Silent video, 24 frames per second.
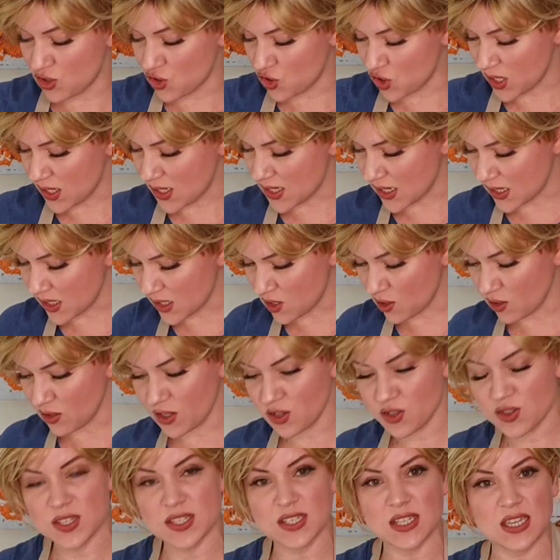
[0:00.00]
just until you
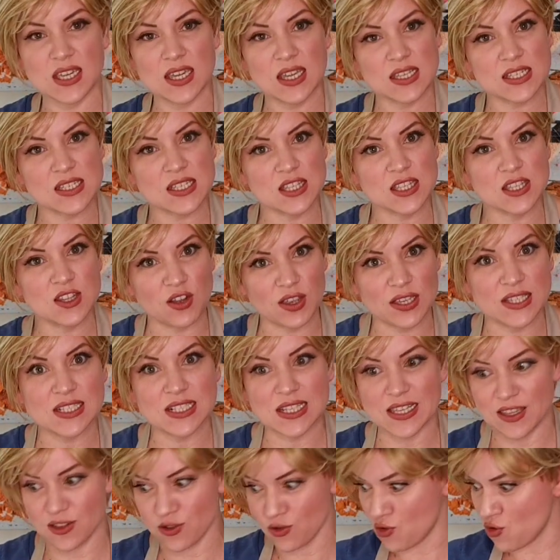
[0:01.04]
see it's
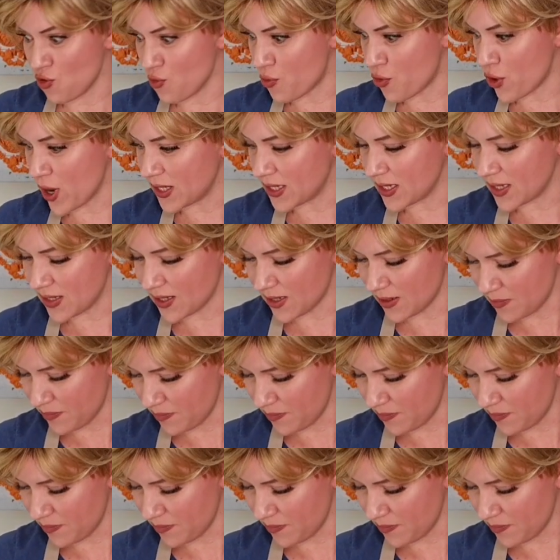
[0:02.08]
nicely incorporated.